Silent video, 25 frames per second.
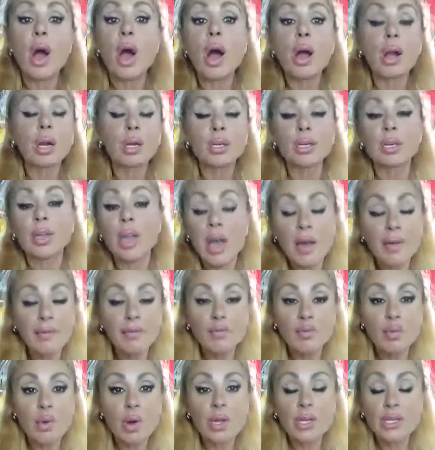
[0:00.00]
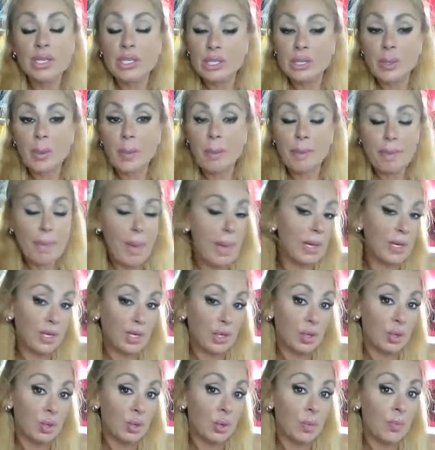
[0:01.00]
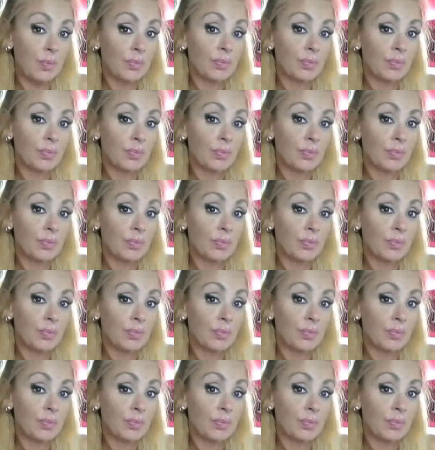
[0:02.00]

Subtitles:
our loved ones better,